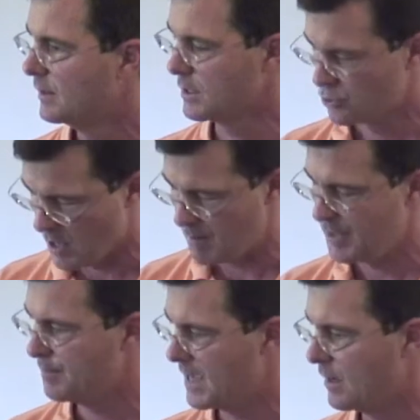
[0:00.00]
They drop
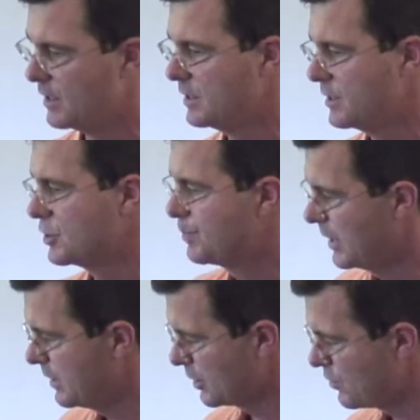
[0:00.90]
him down into this
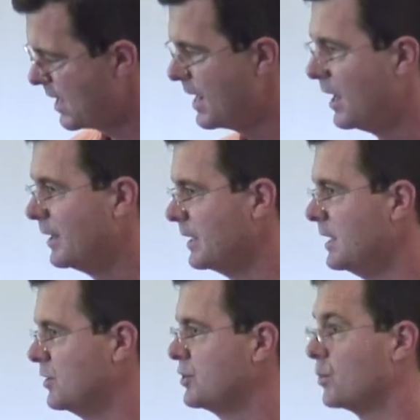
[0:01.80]
pit of the ground, and
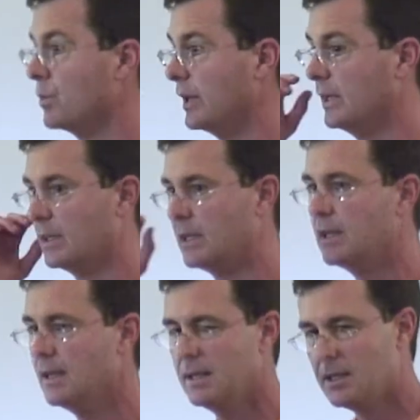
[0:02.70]
here's the
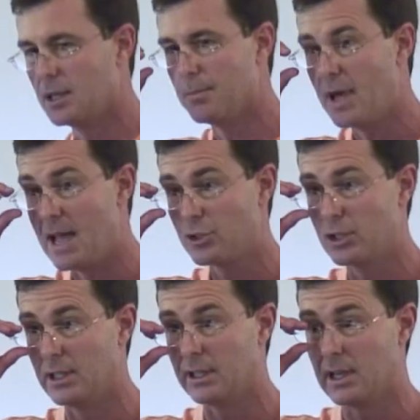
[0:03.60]
really
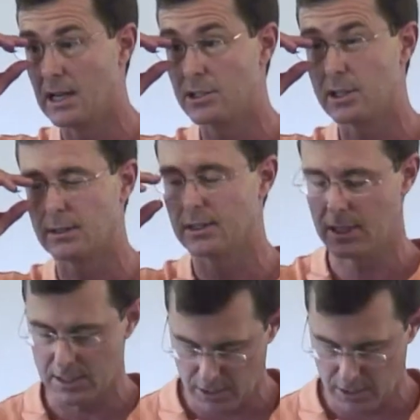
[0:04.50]
compassionate and nice thing that they